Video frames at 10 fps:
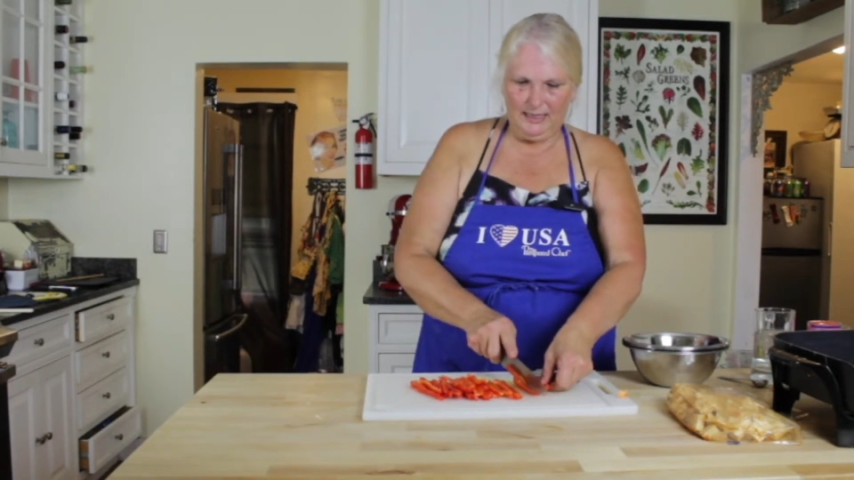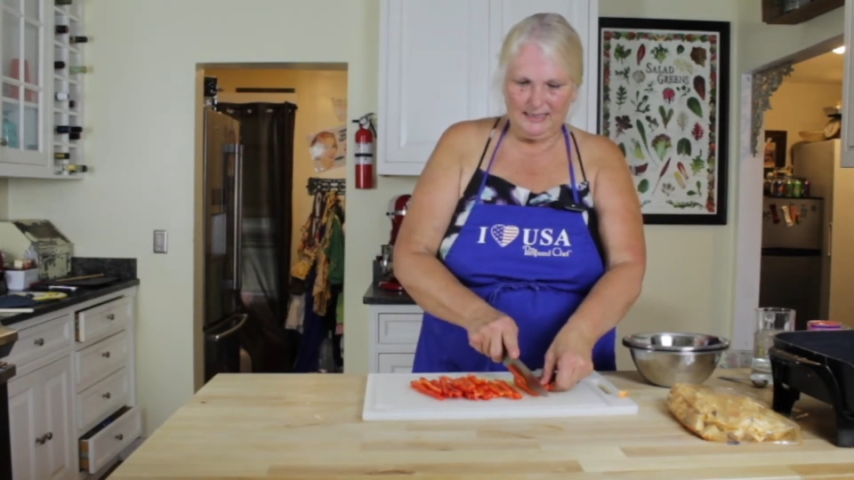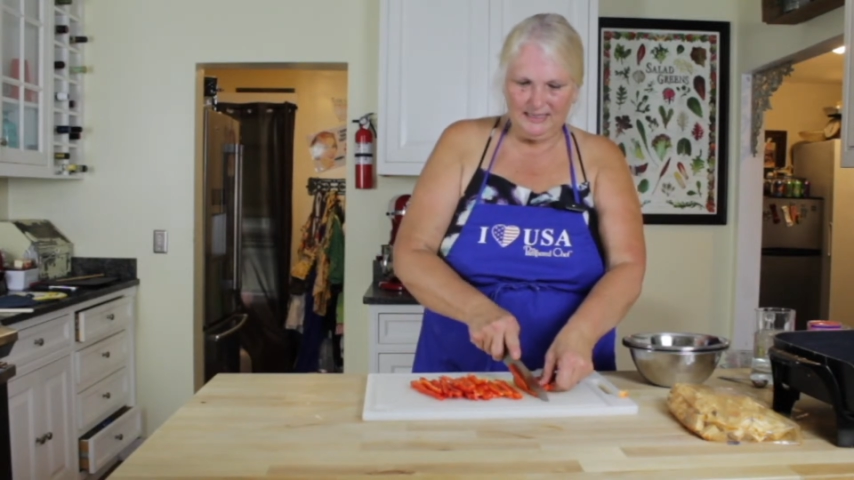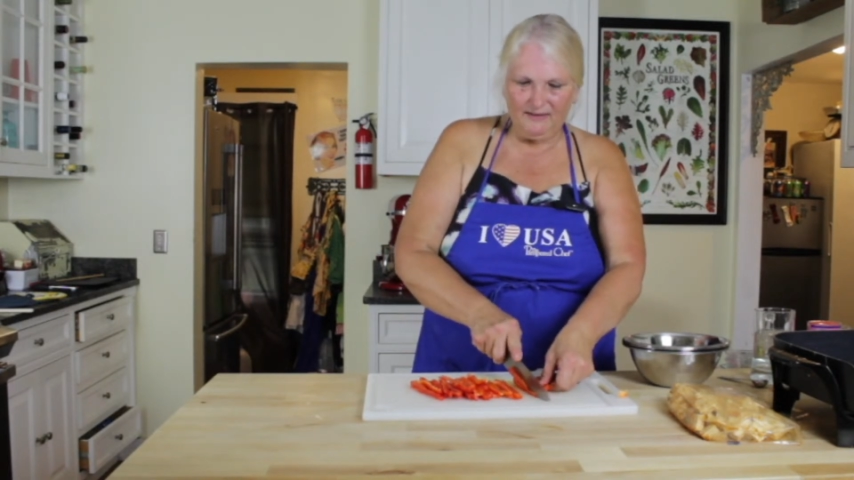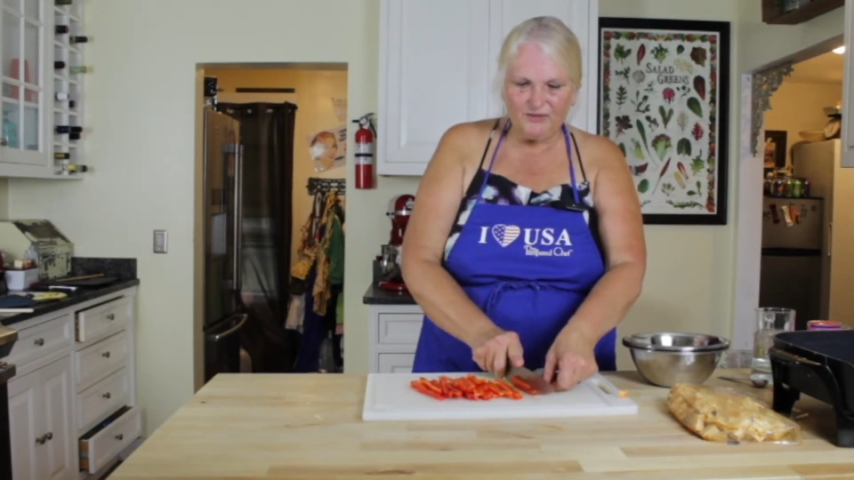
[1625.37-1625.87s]

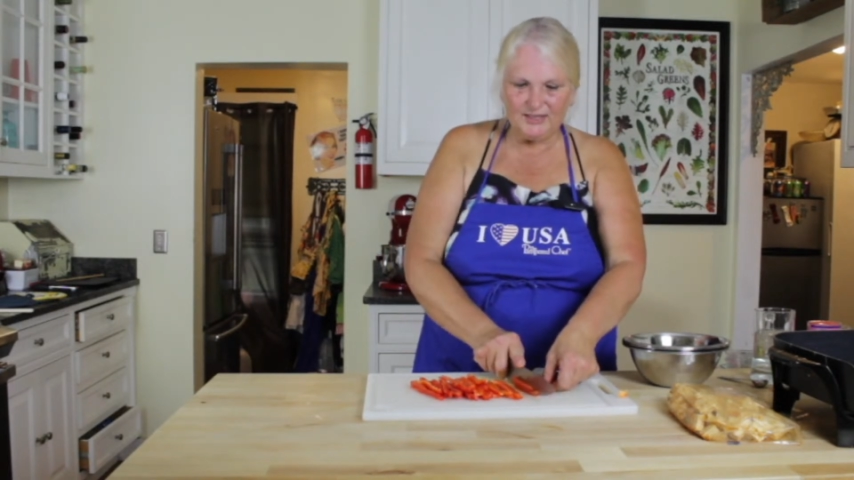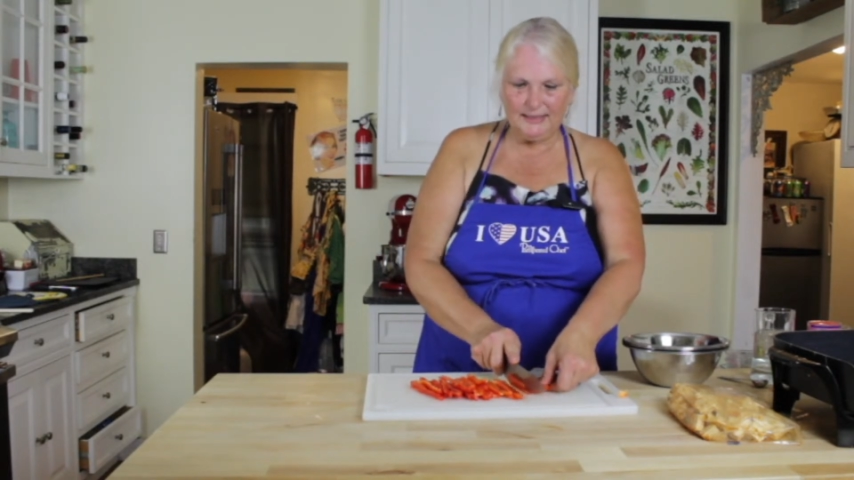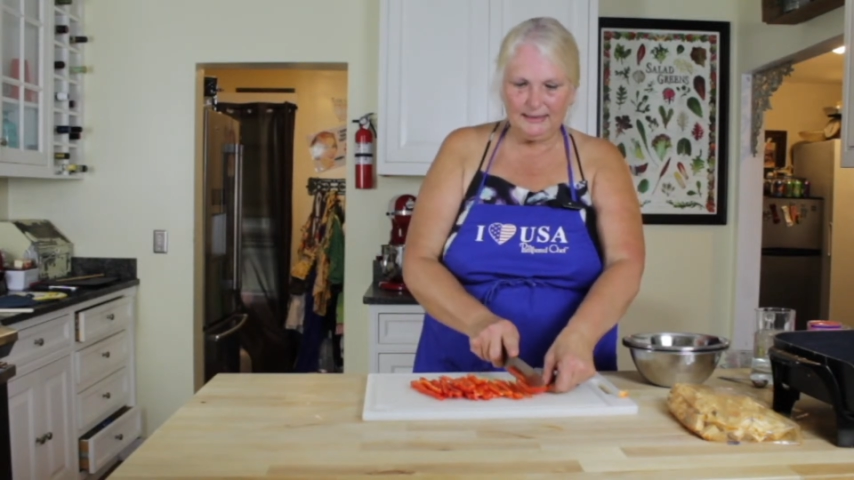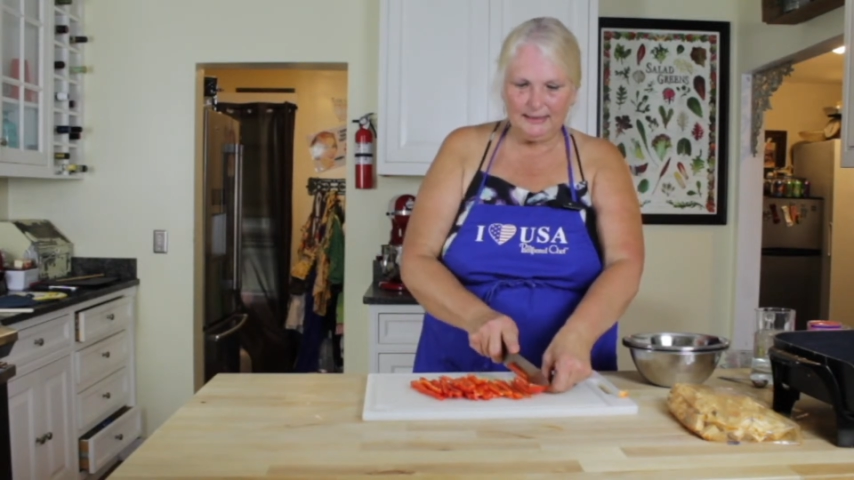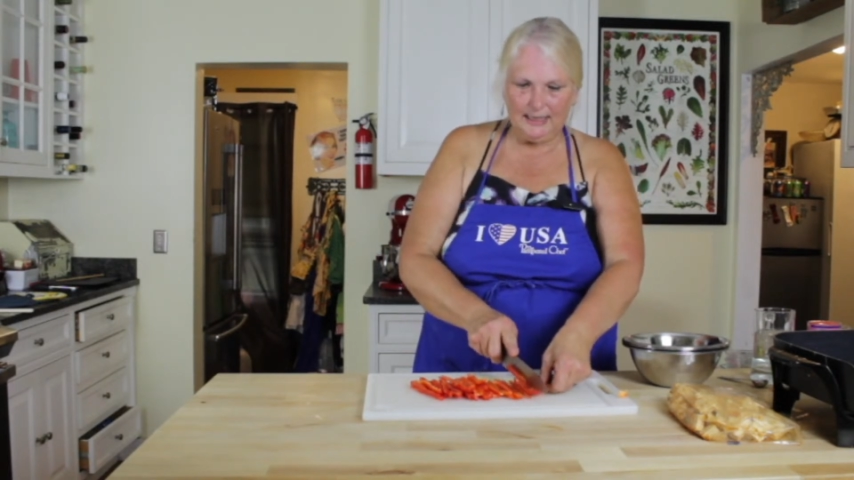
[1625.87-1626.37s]
Except for
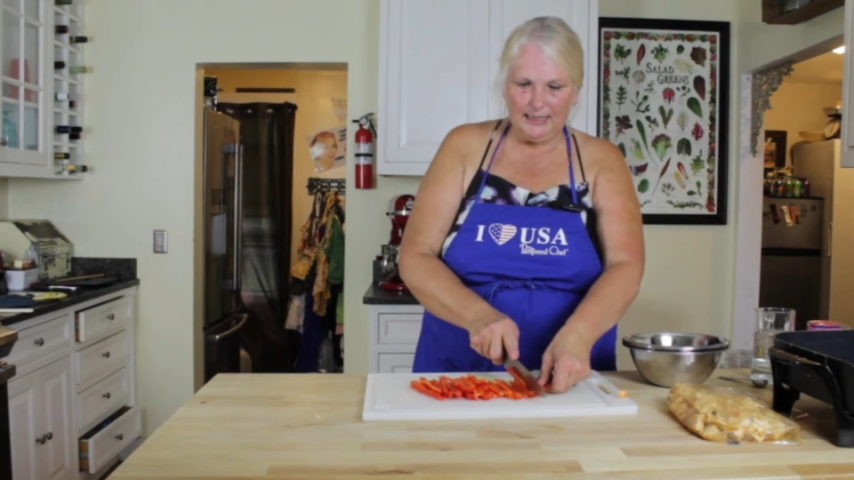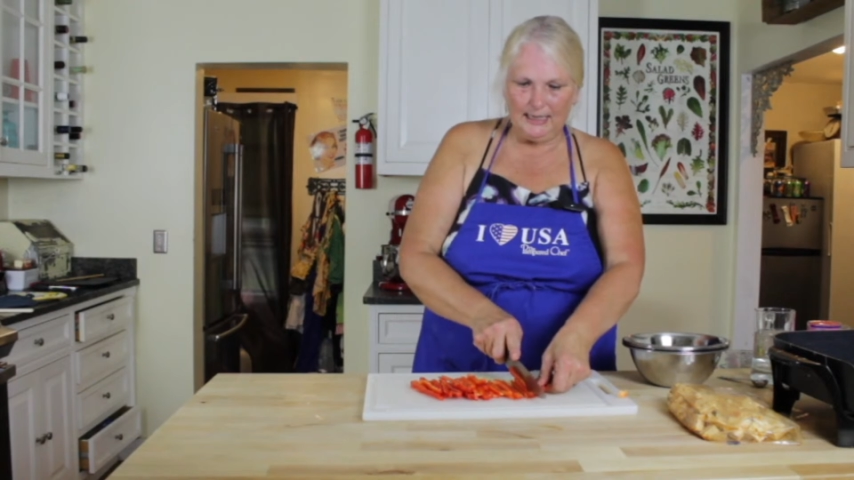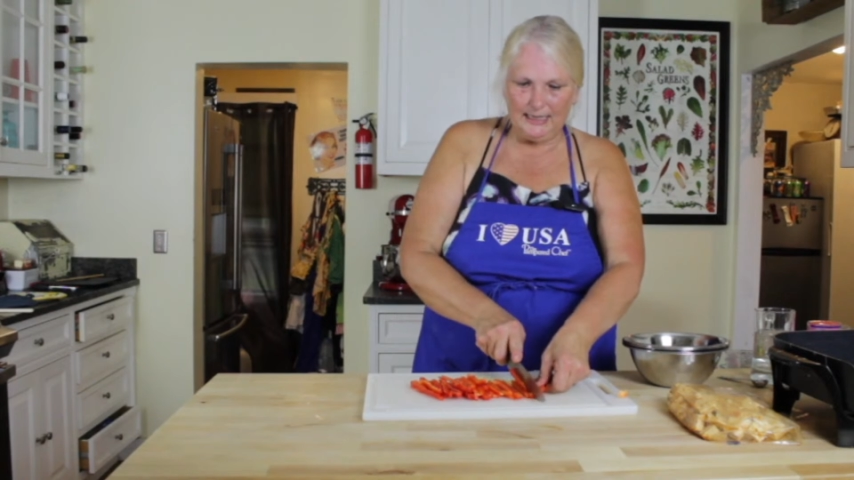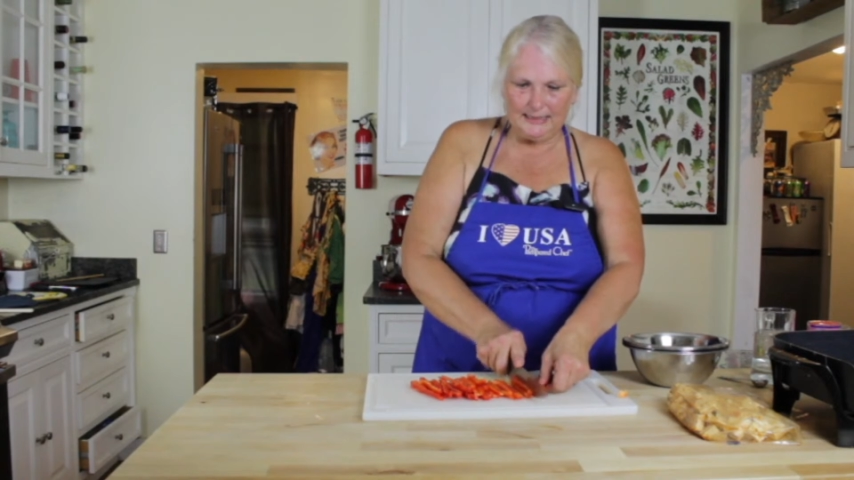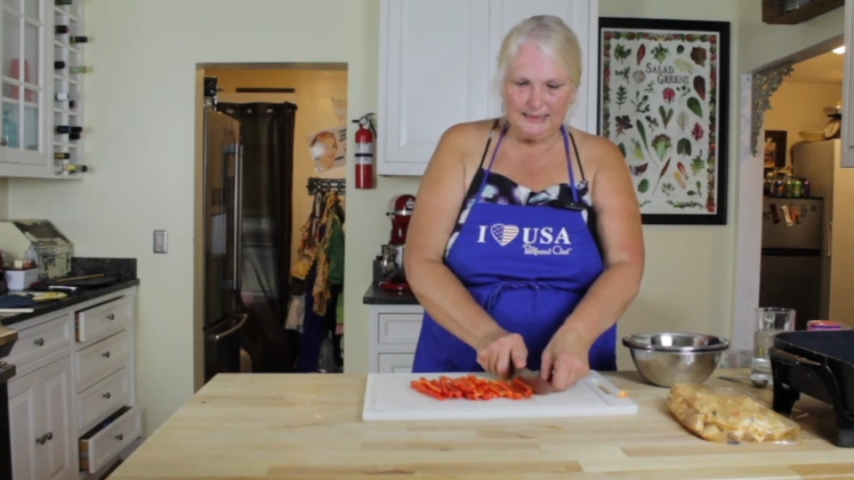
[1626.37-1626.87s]
Sunday night.
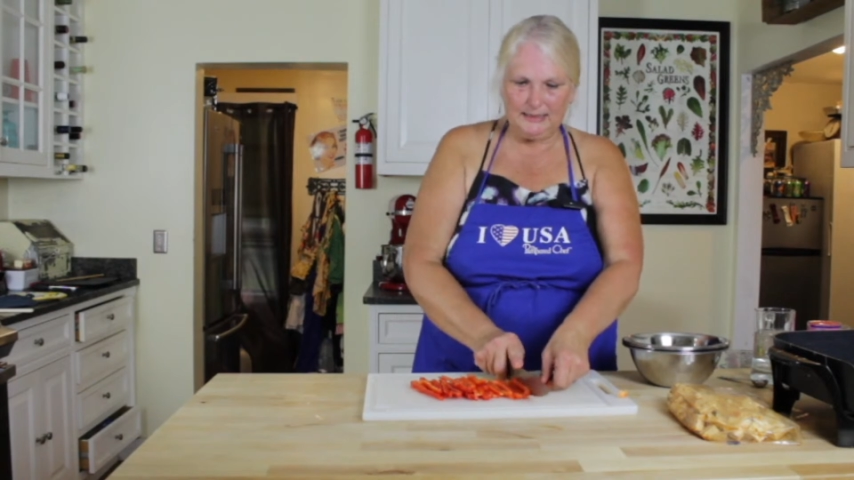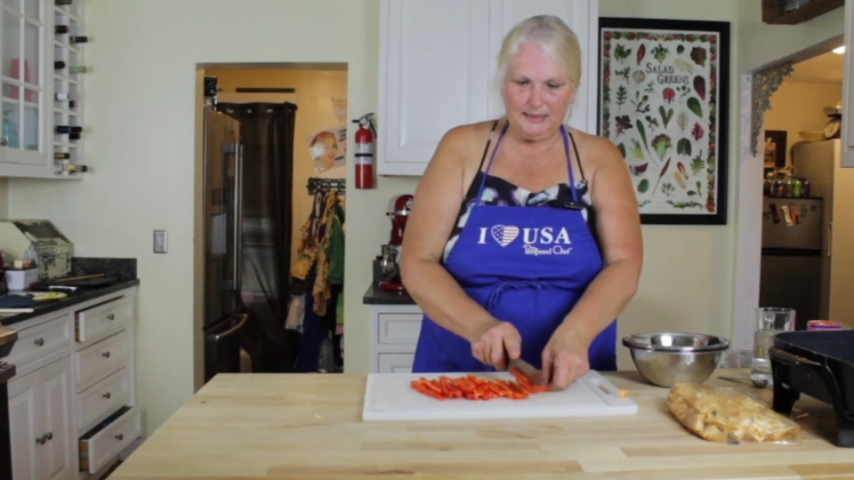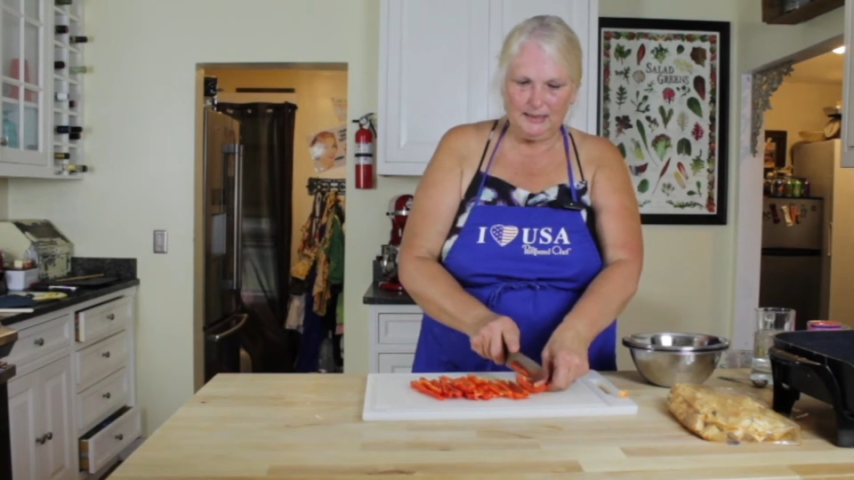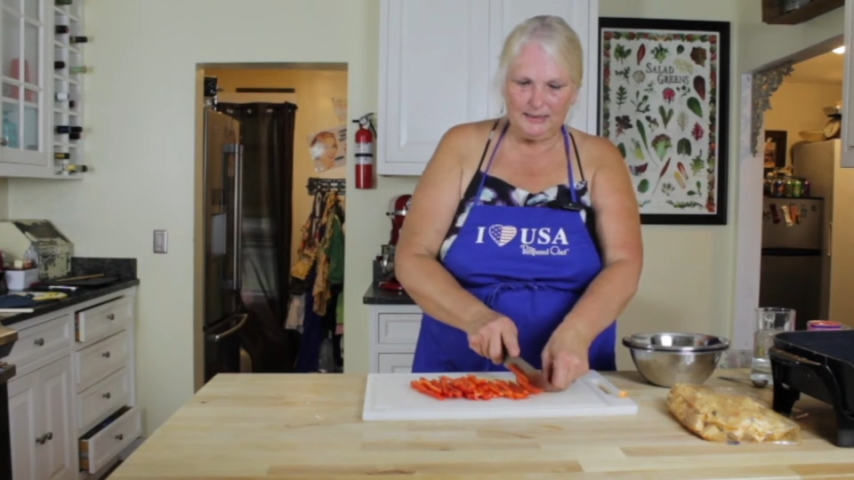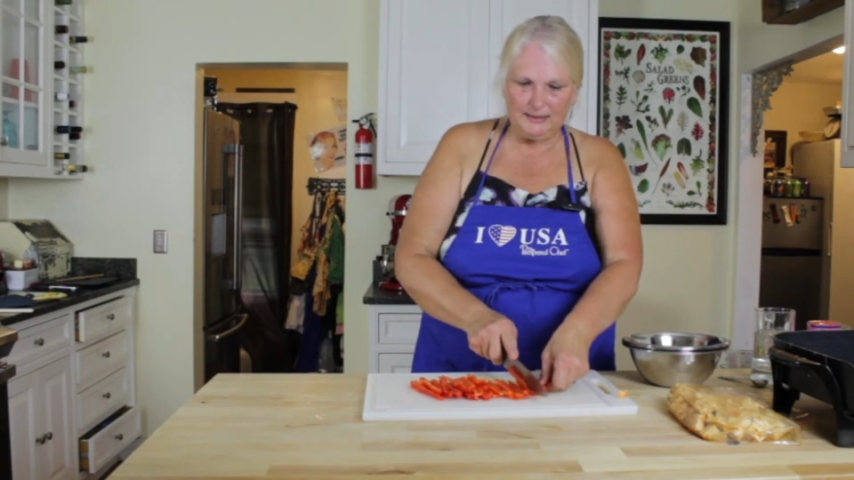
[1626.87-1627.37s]
I get Sunday
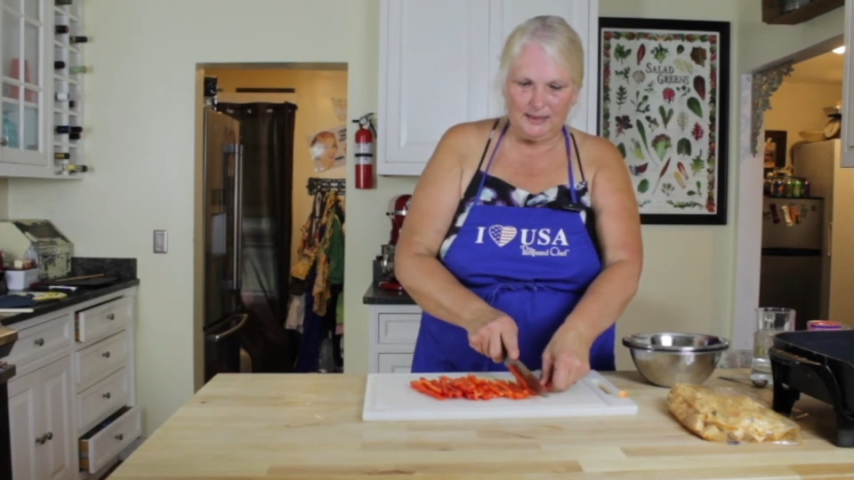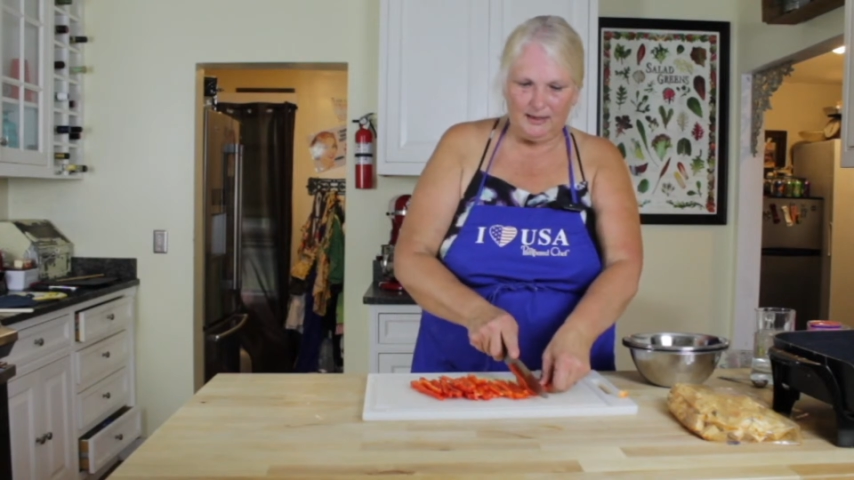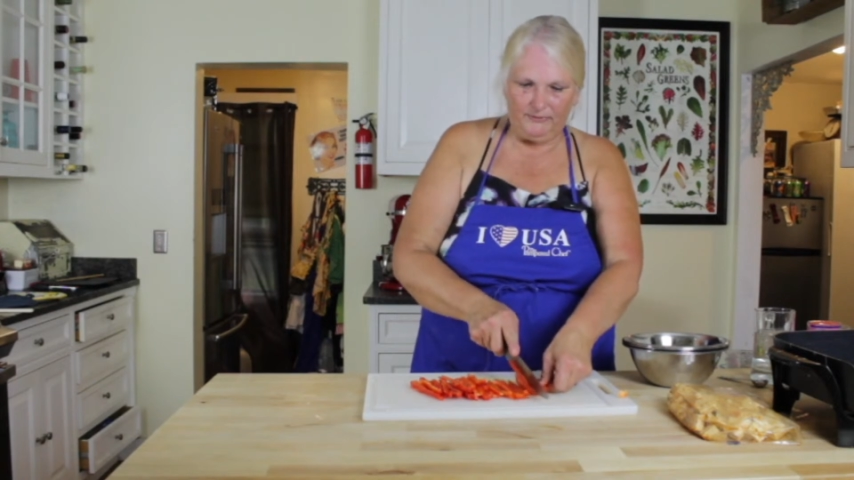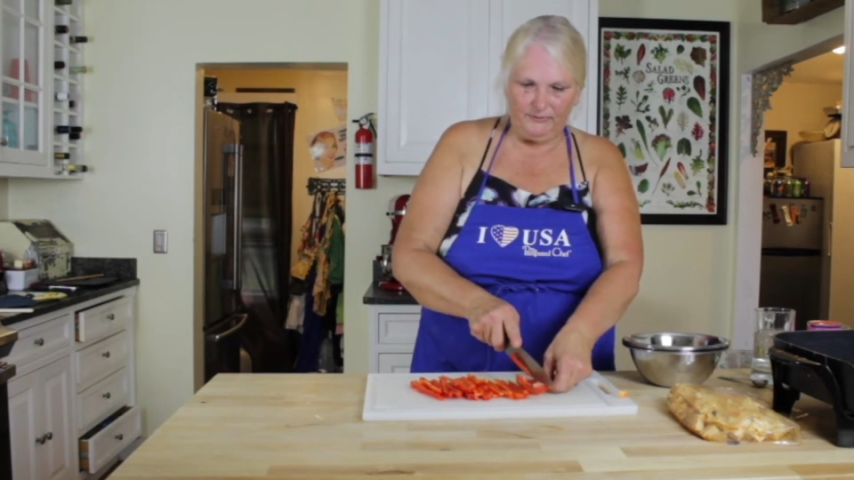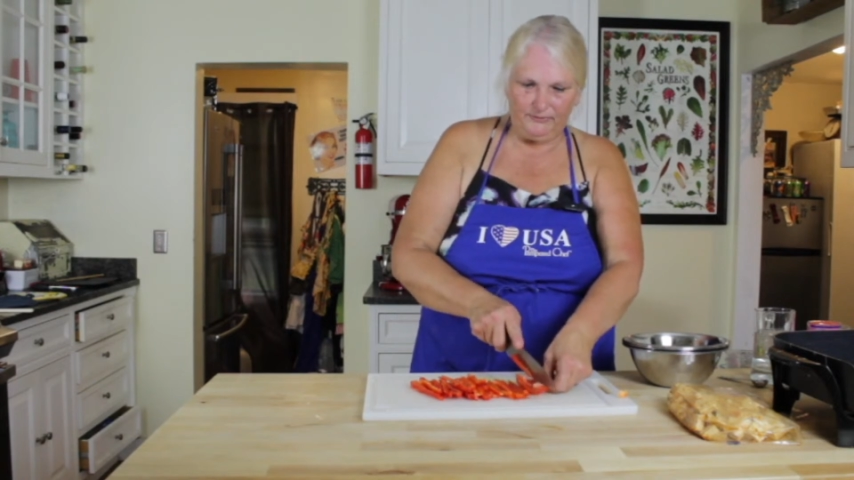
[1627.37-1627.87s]
nights off.